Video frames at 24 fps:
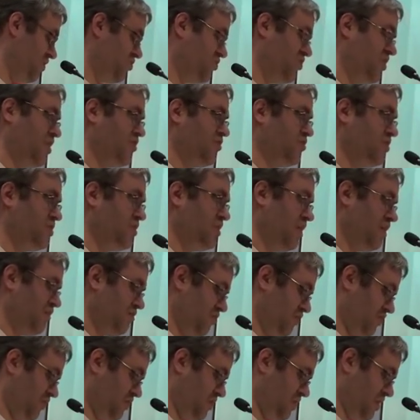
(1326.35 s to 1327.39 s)
the changing
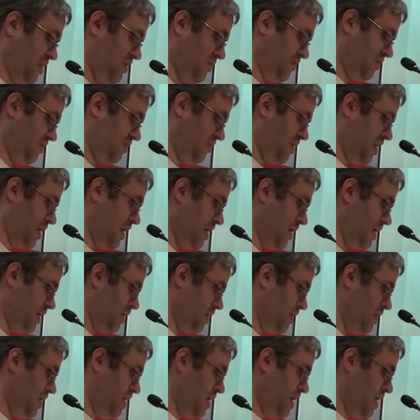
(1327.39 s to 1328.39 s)
nature of class society,